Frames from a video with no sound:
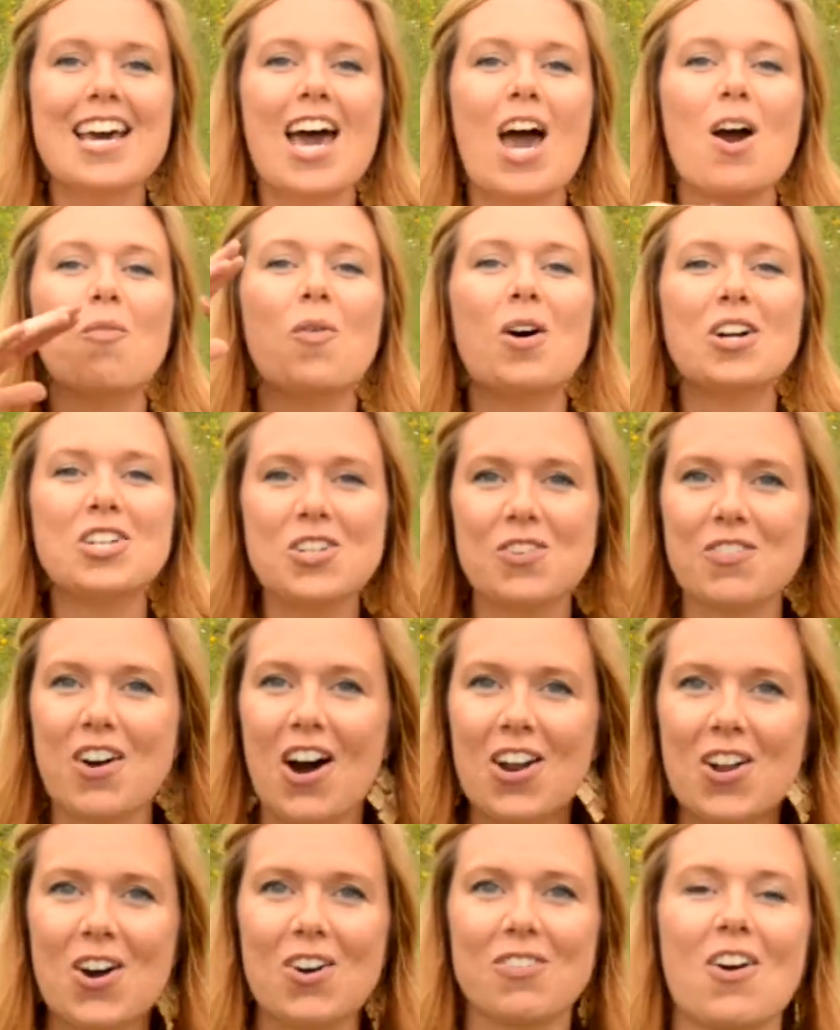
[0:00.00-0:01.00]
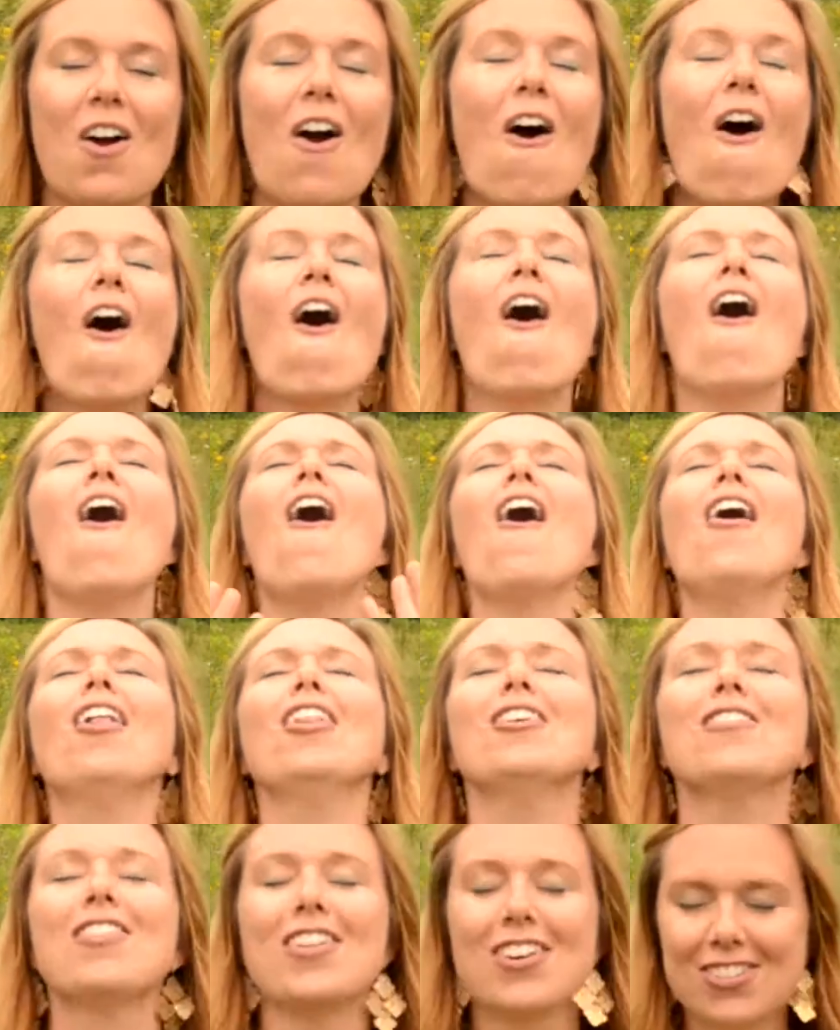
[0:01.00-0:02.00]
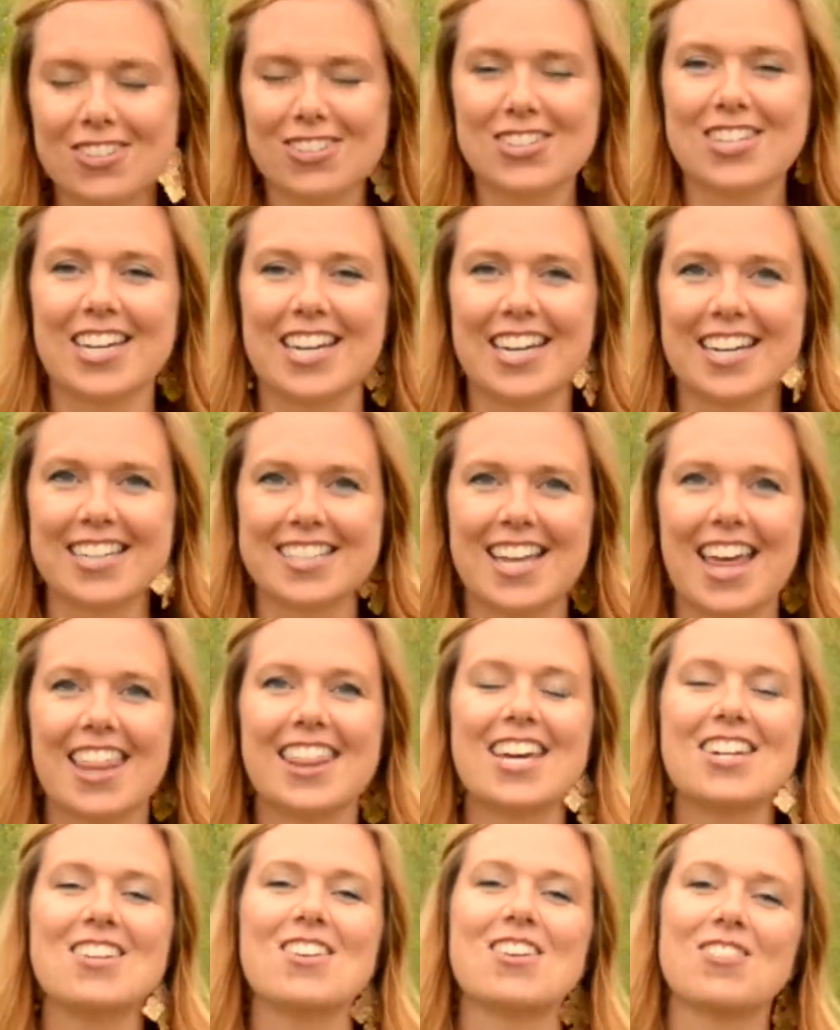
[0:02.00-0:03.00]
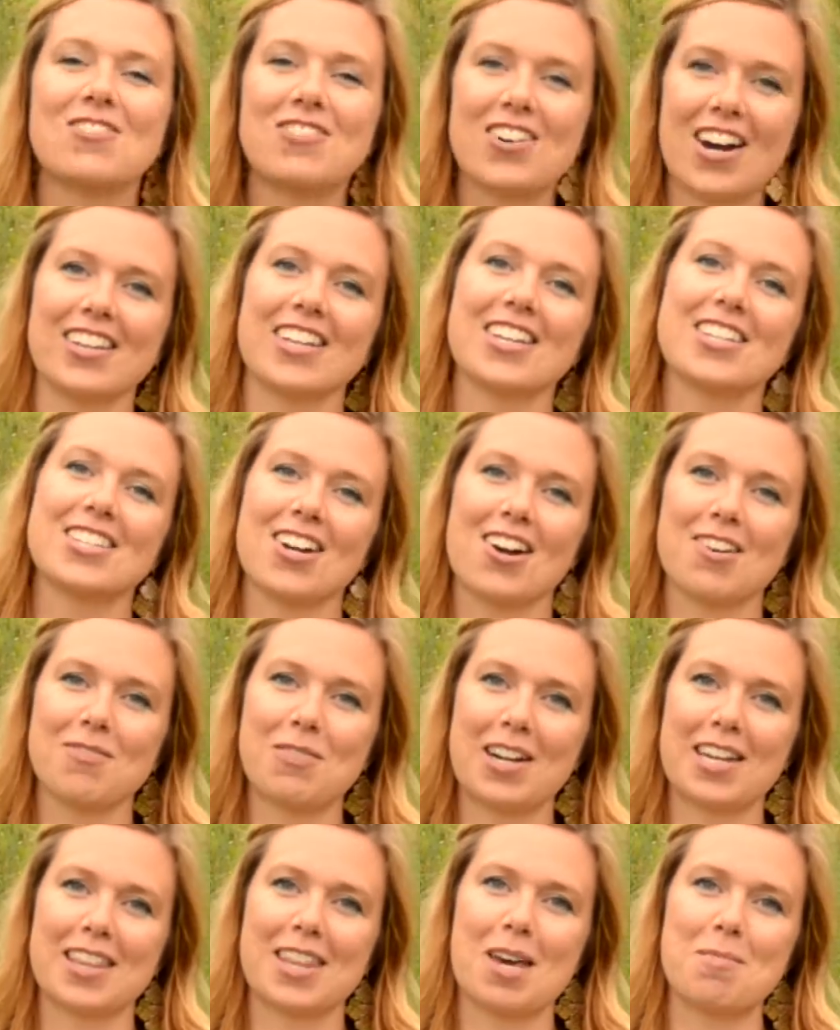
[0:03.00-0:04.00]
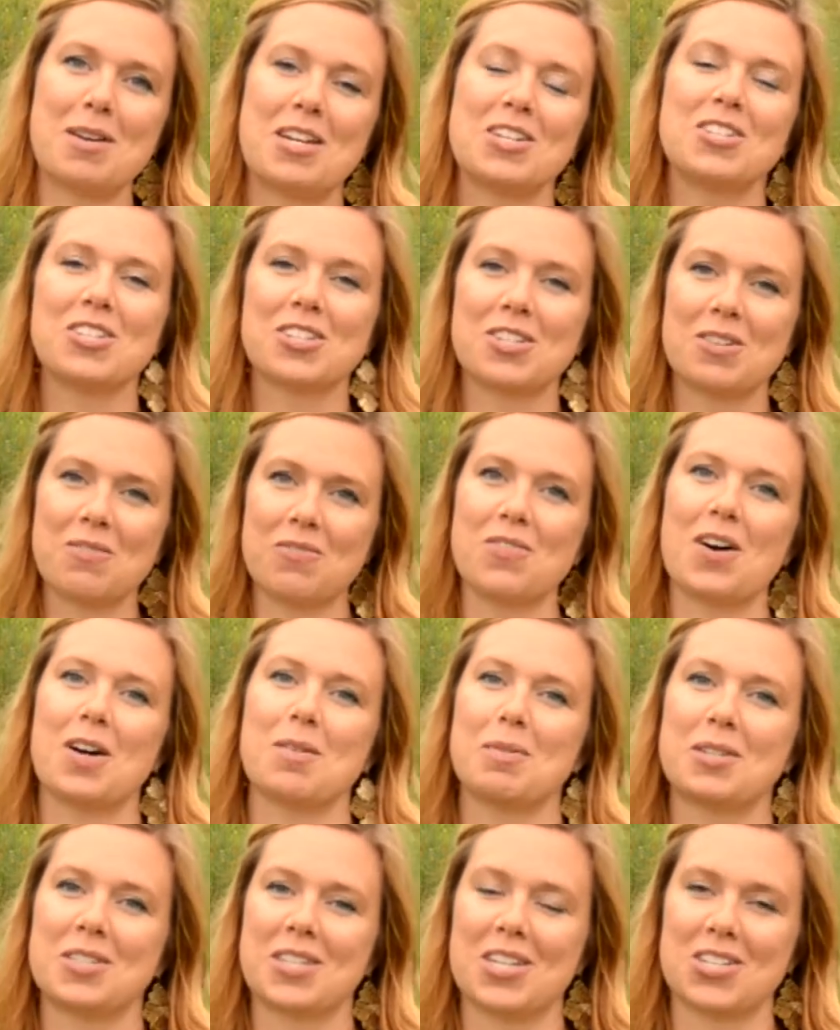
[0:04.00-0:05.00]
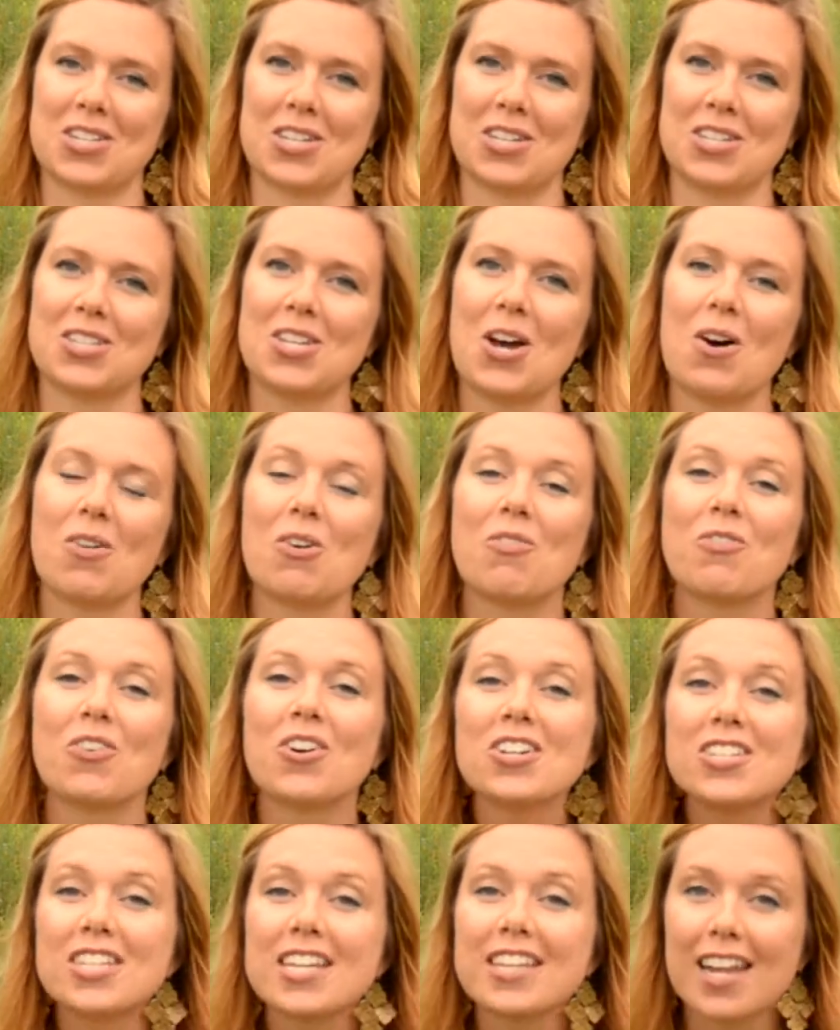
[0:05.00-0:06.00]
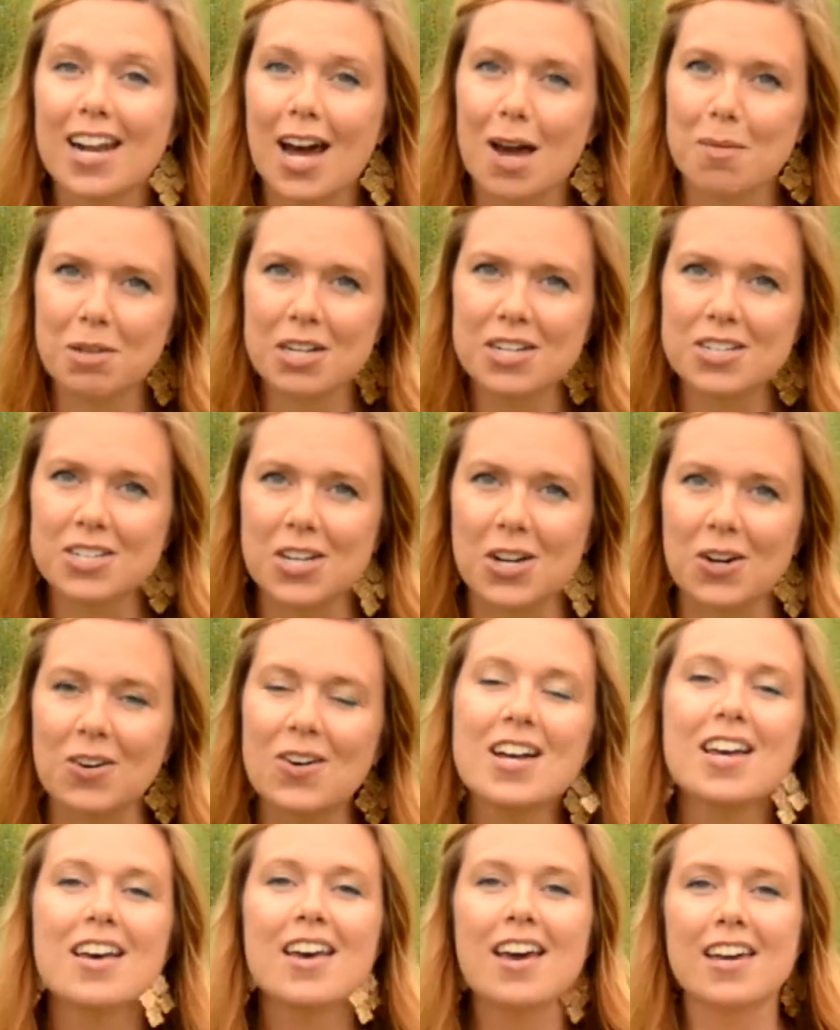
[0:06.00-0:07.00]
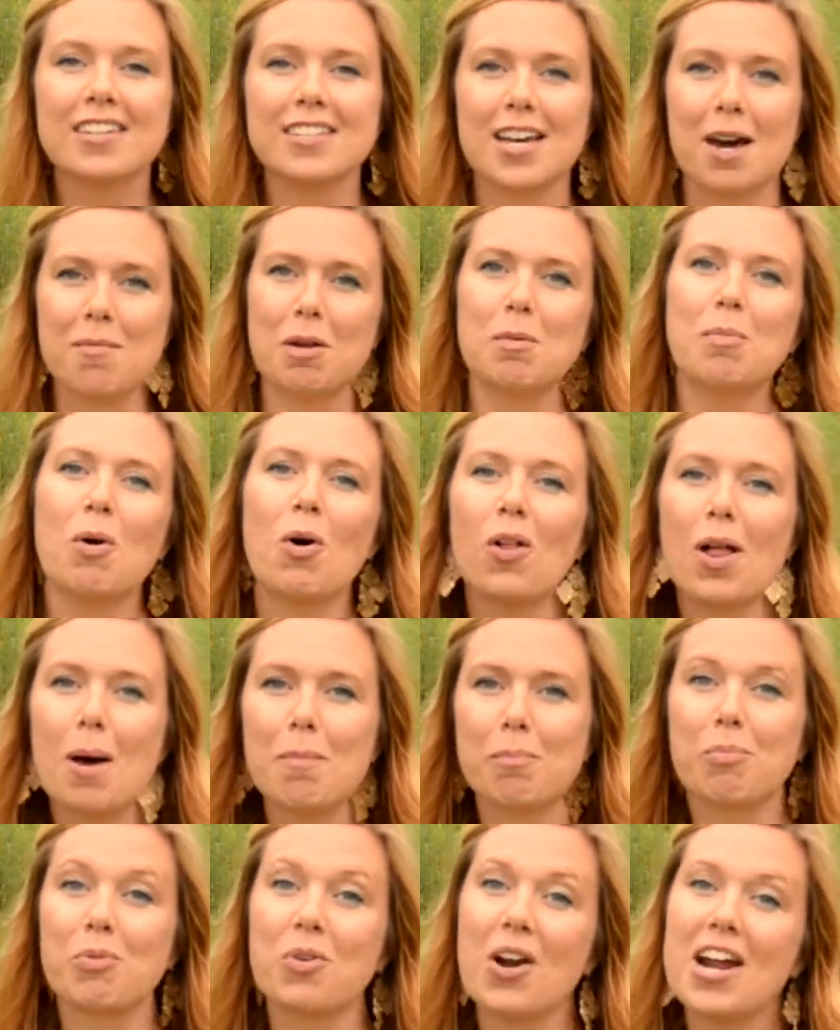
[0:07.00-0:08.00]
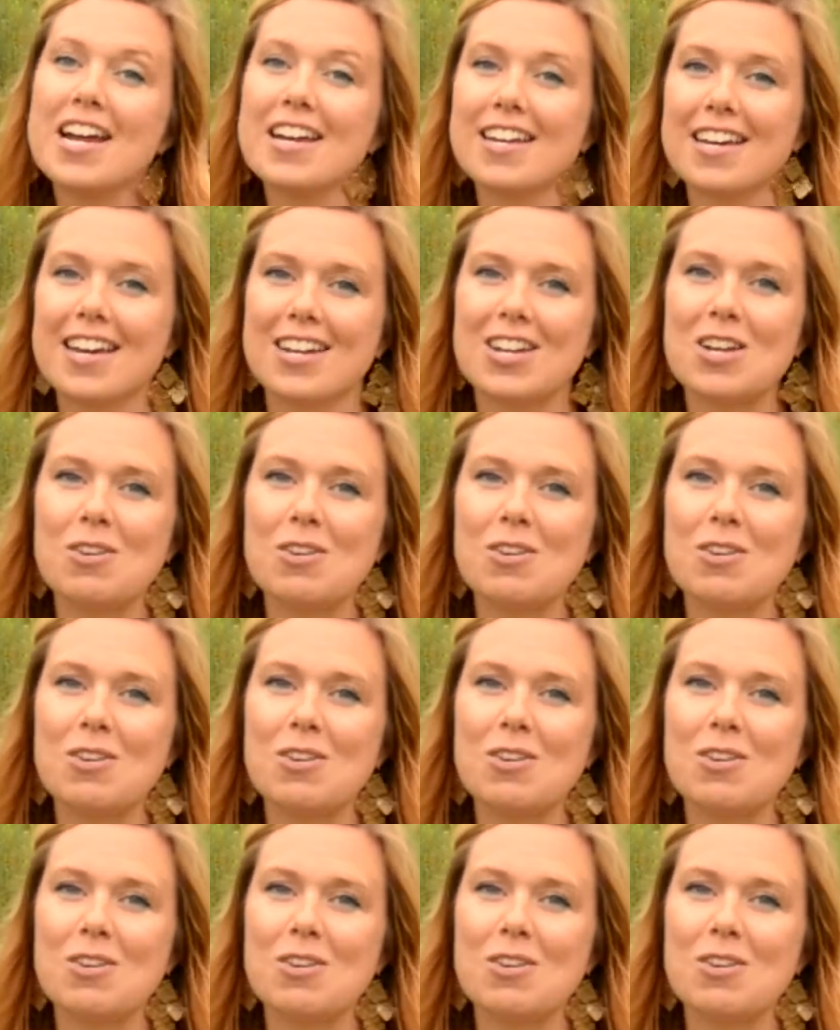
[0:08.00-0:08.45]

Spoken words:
And once you've gone over all of those things, then you can finally start putting them into some fun positions. So the first thing that I'm gonna do is I'm gonna pull up Braden, who